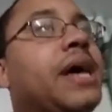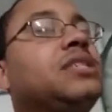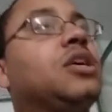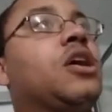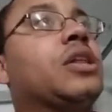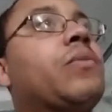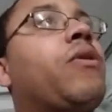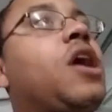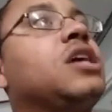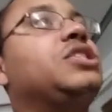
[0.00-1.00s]
best song on the
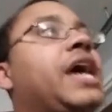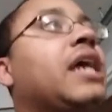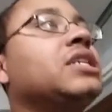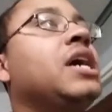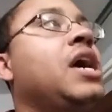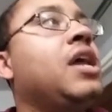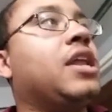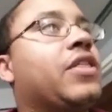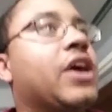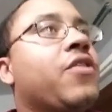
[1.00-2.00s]
project.
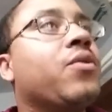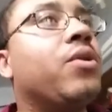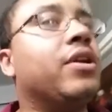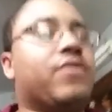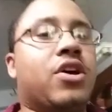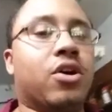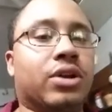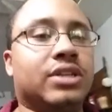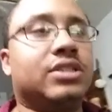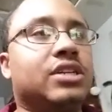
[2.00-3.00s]
Now the other one of
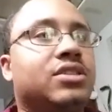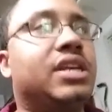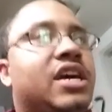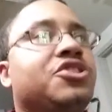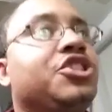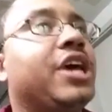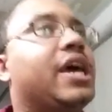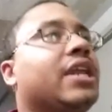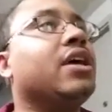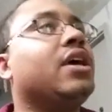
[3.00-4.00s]
note is
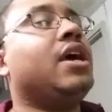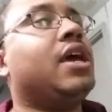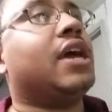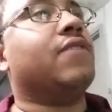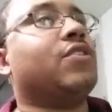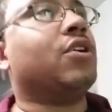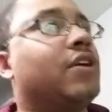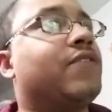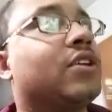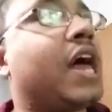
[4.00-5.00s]
Dissension. And if you
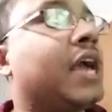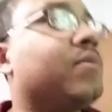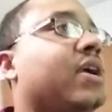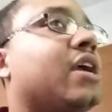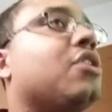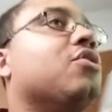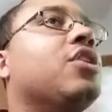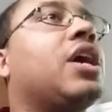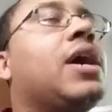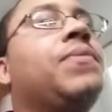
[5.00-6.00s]
if you're like me and you
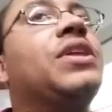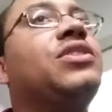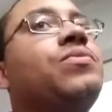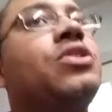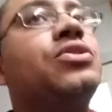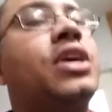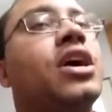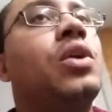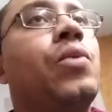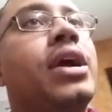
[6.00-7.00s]
look up this music
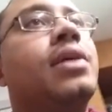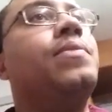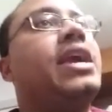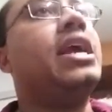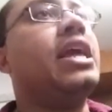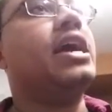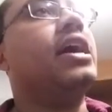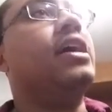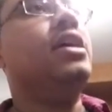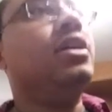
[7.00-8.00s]
on
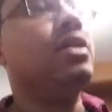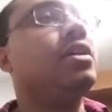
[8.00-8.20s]
Wikipedia,